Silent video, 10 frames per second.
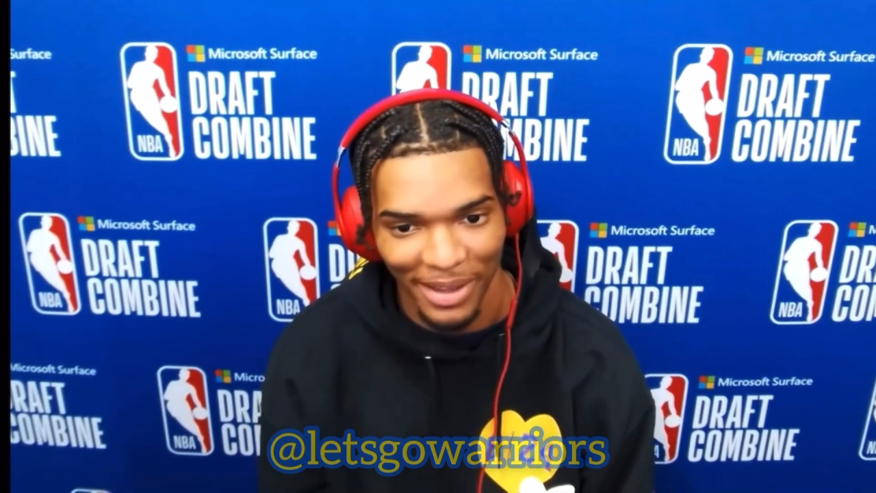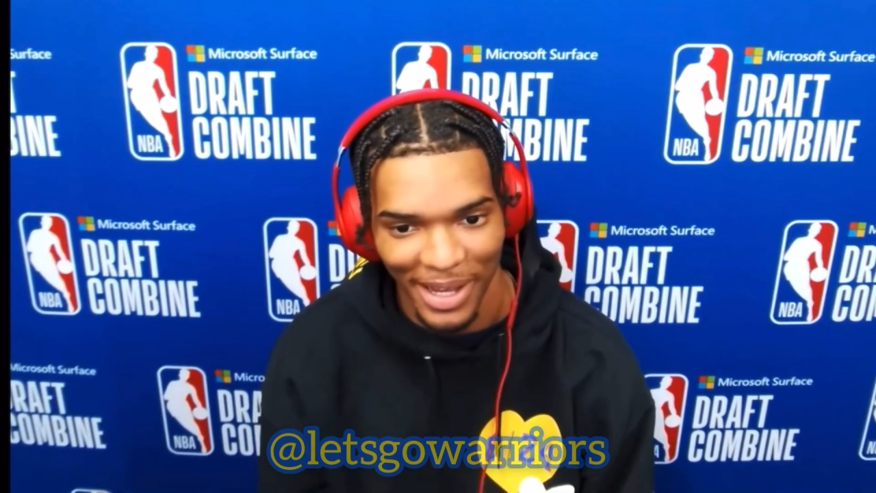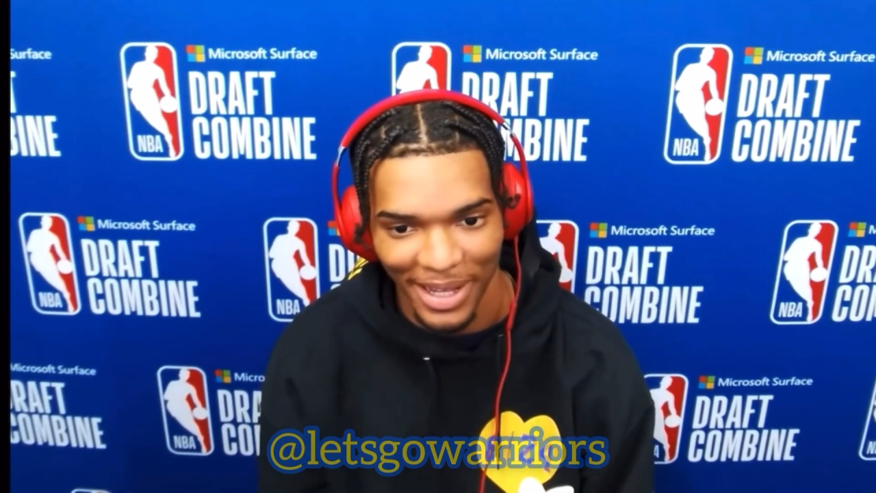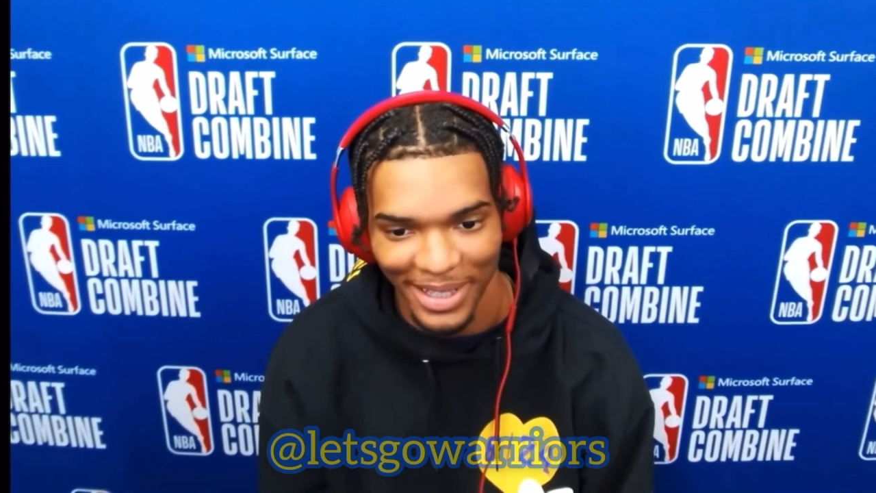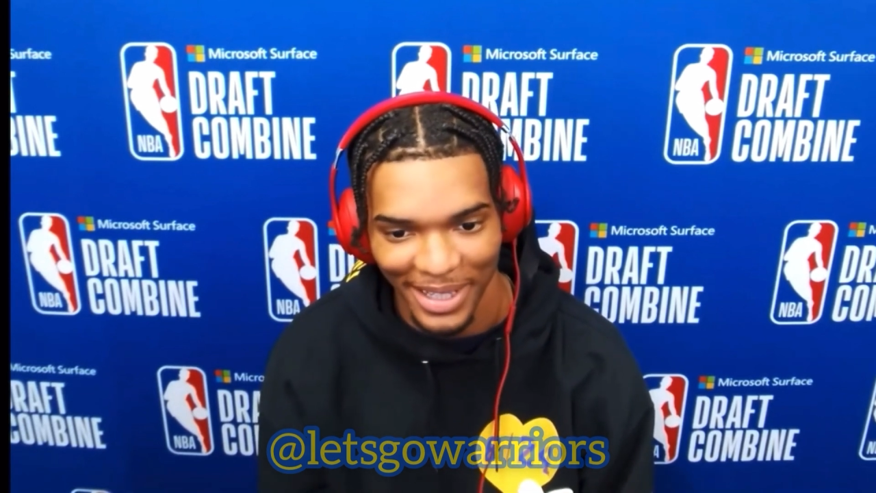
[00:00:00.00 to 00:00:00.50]
a
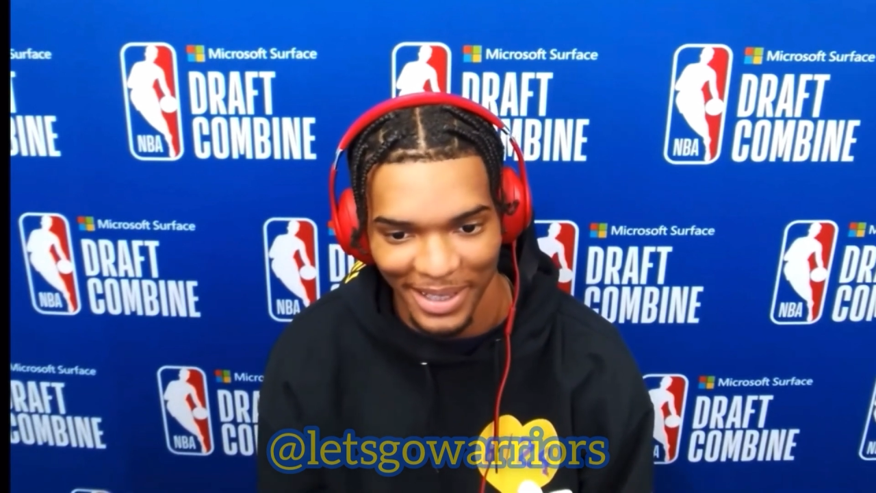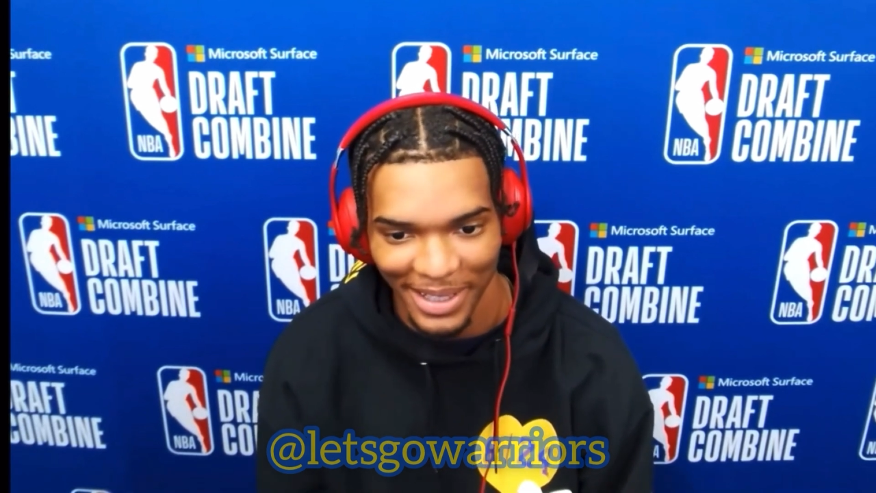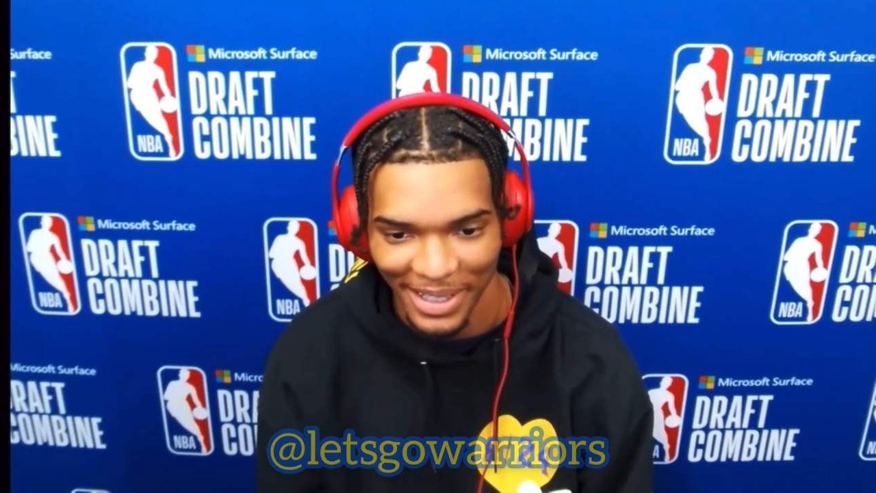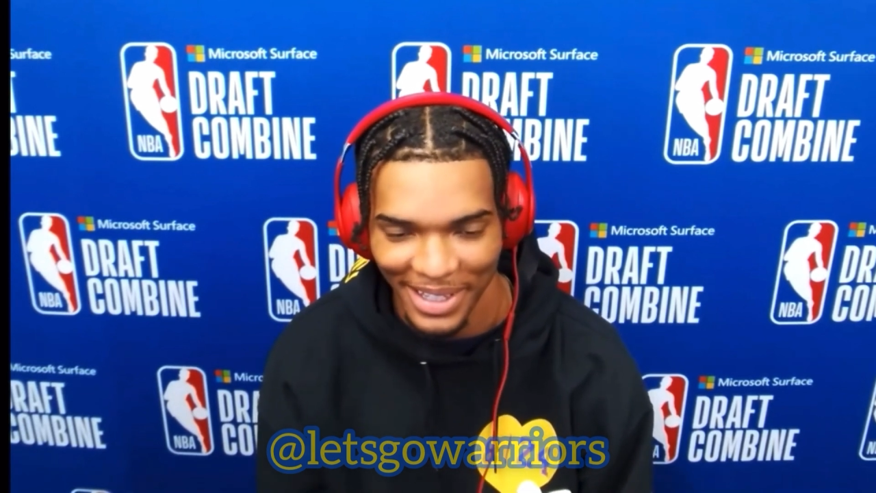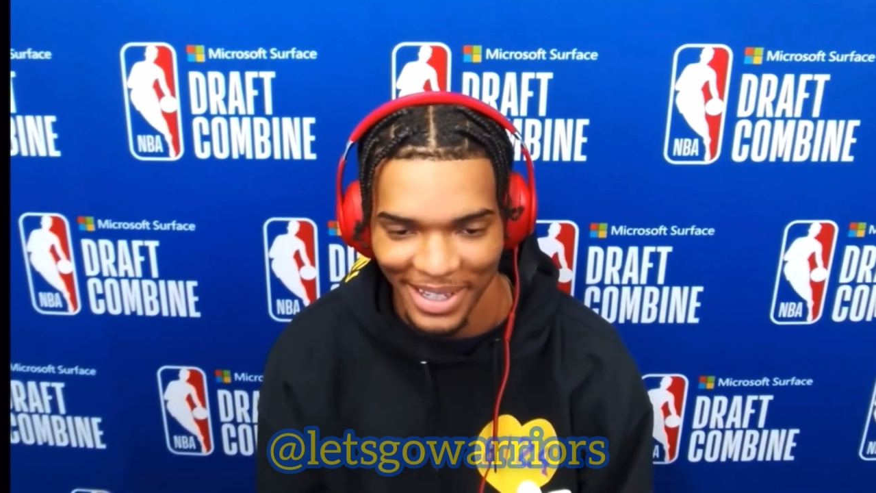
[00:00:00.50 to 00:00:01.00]
lot
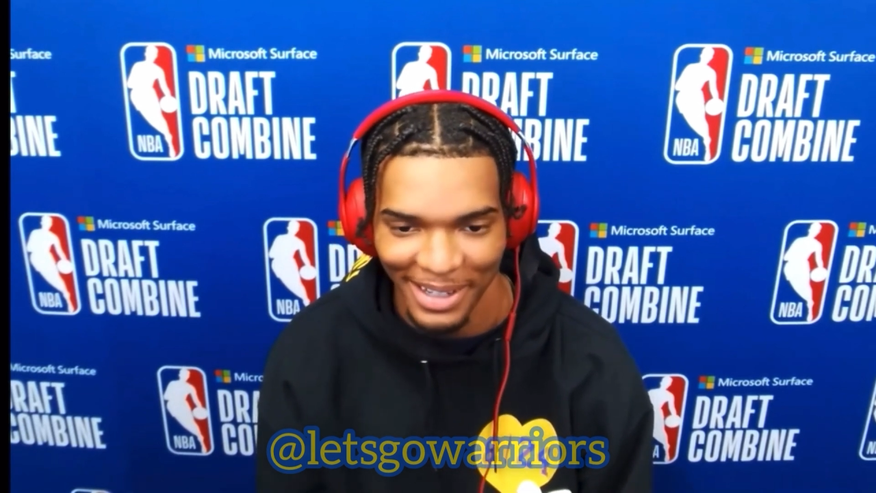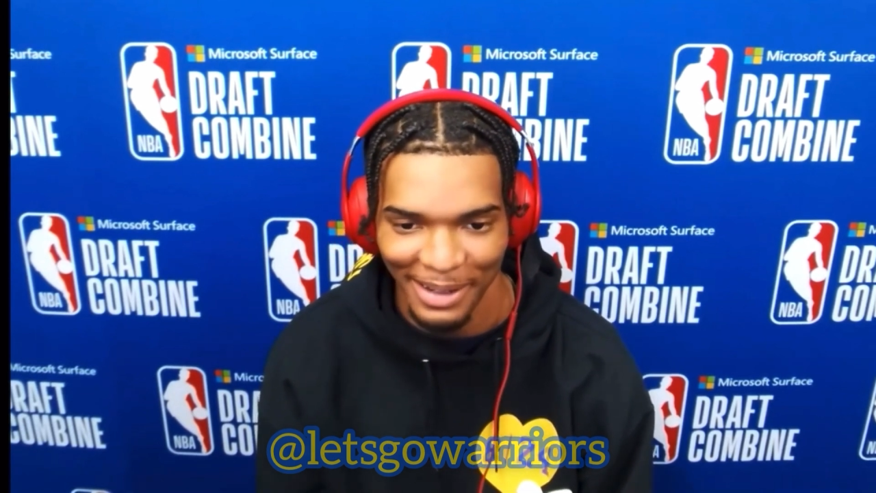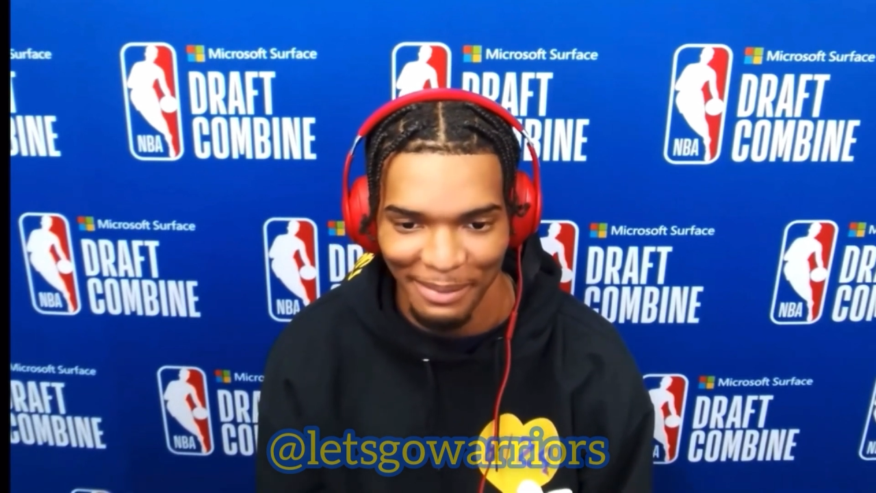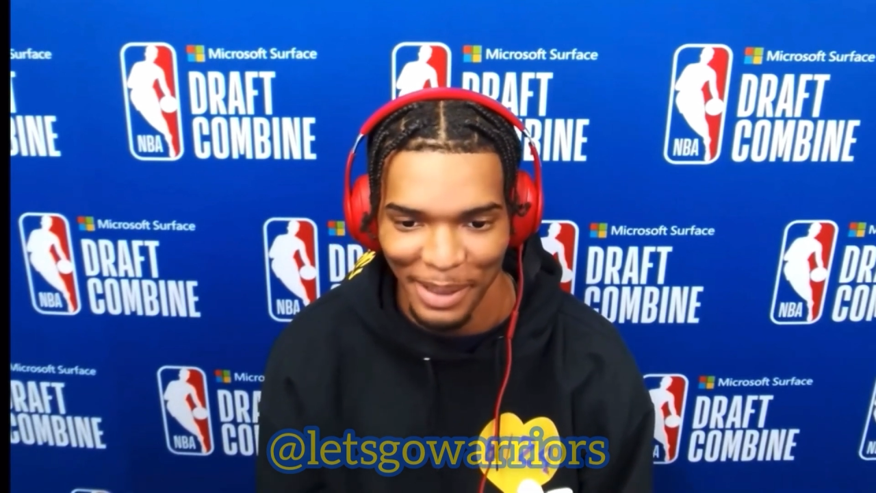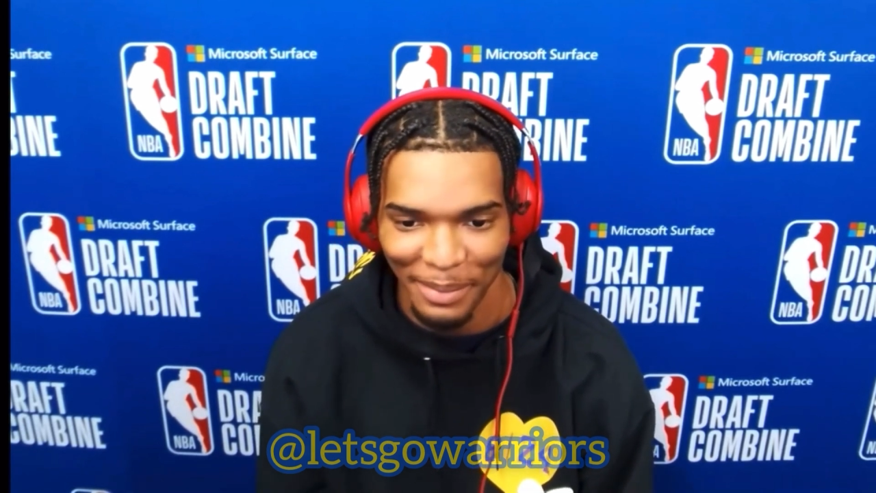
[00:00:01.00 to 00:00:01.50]
lately.
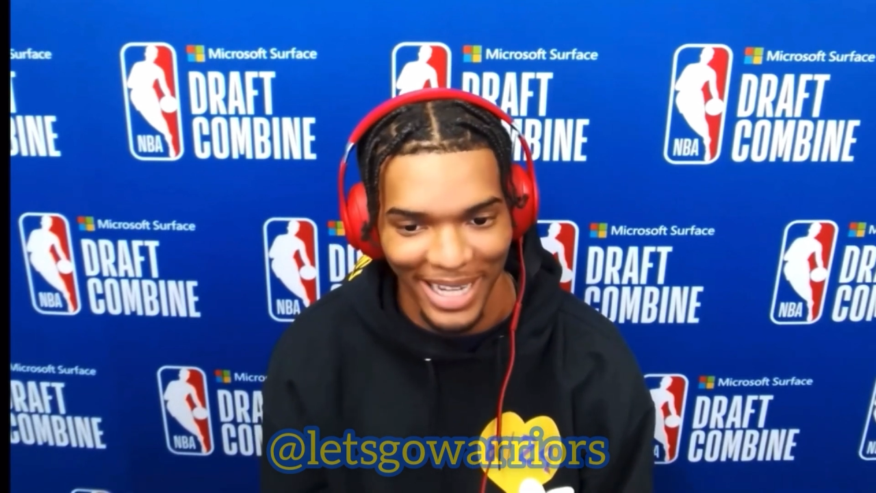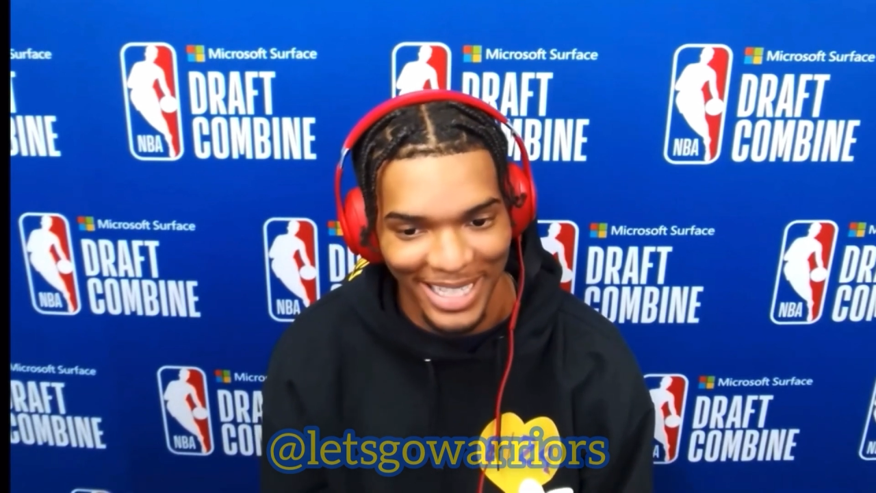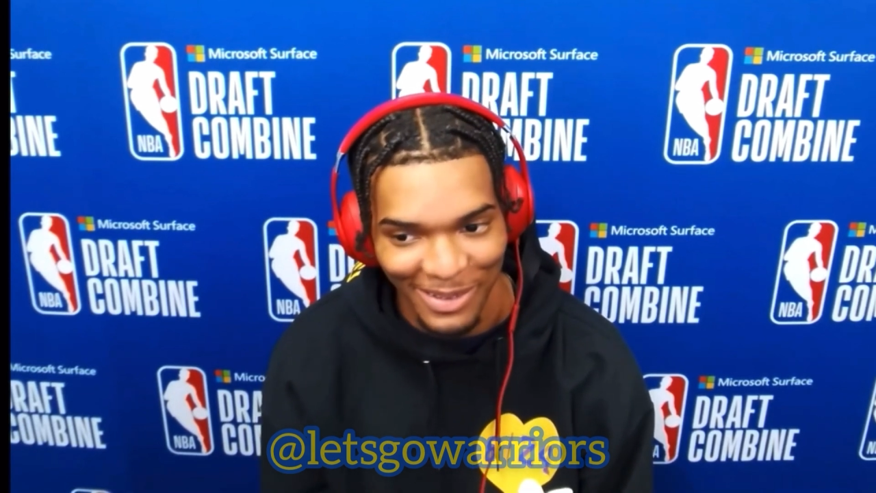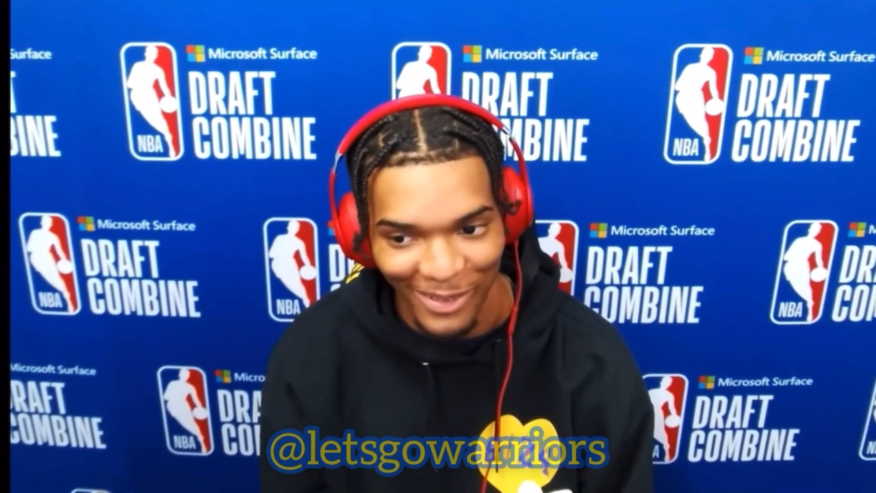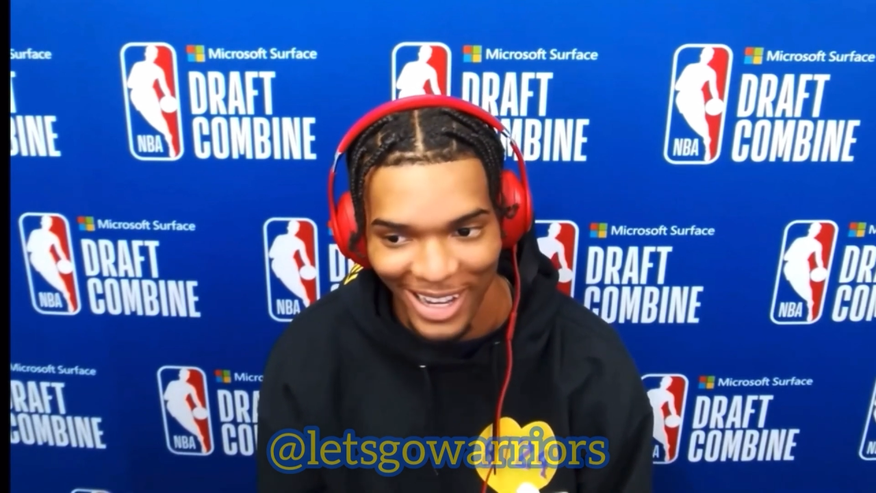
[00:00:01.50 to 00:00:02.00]
Maybe
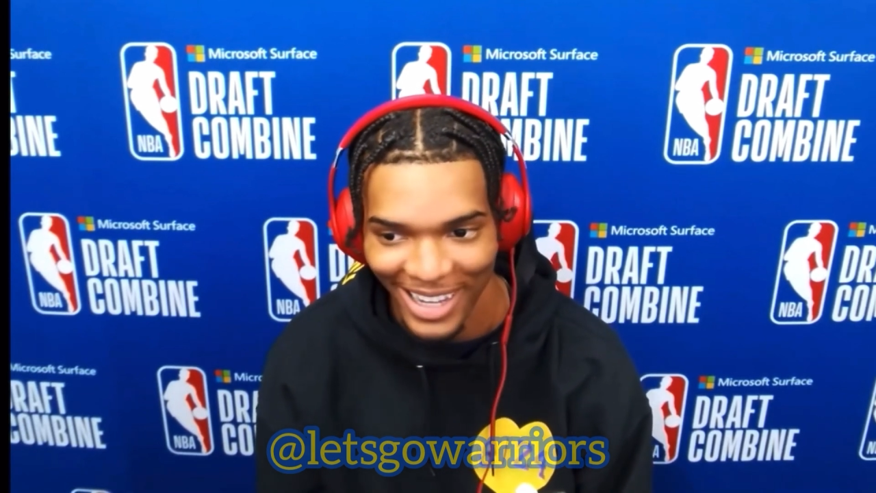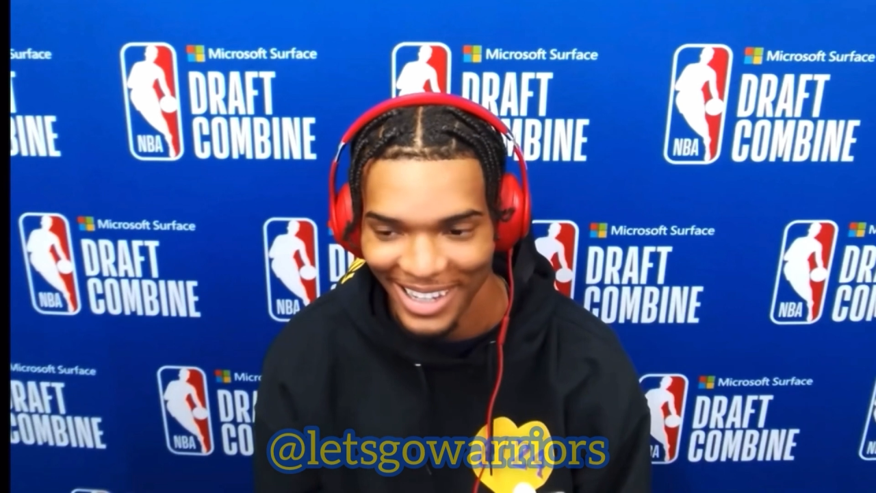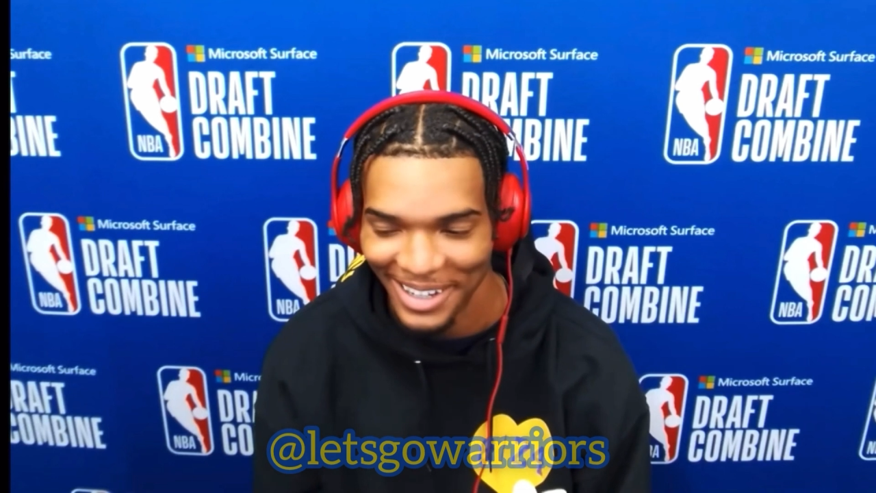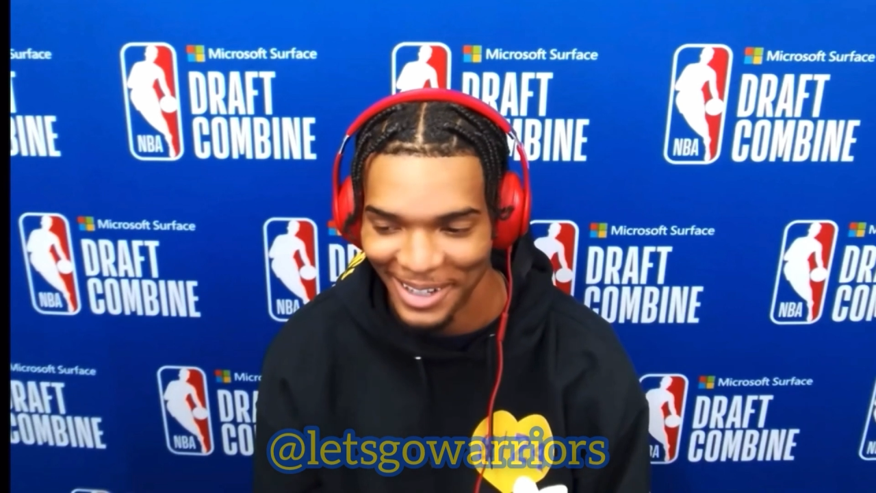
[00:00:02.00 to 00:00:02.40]
that's why.